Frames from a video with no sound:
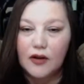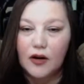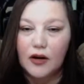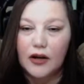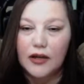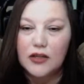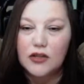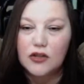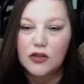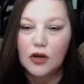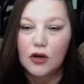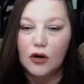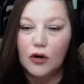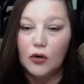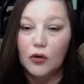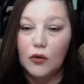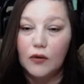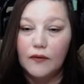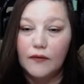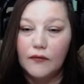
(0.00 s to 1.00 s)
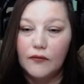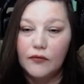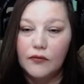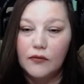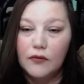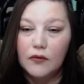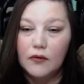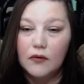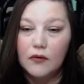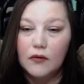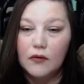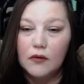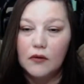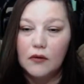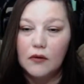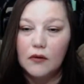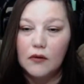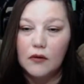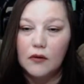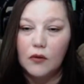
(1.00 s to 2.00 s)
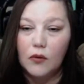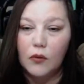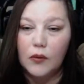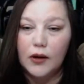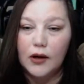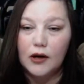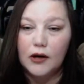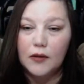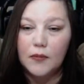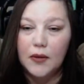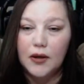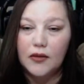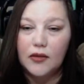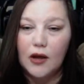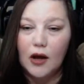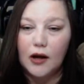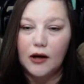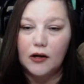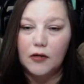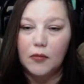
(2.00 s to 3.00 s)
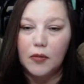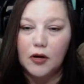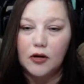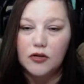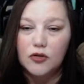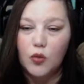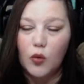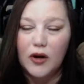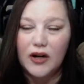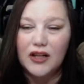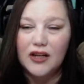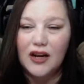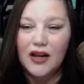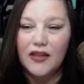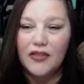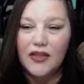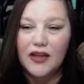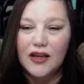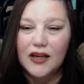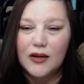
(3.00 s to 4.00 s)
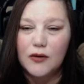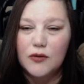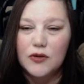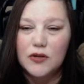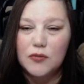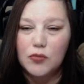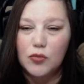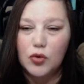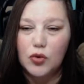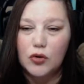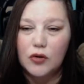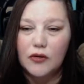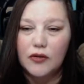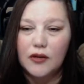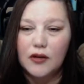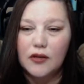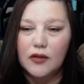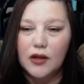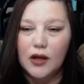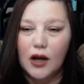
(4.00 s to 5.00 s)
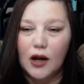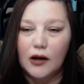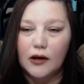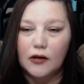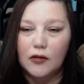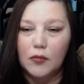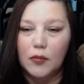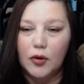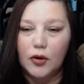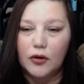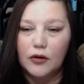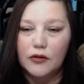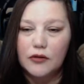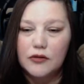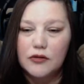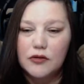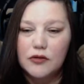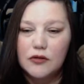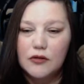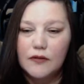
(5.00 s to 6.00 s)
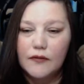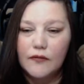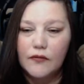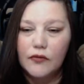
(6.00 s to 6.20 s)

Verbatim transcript: Alright, so we already made the iron bars. Why did I think it was more than the iron bars?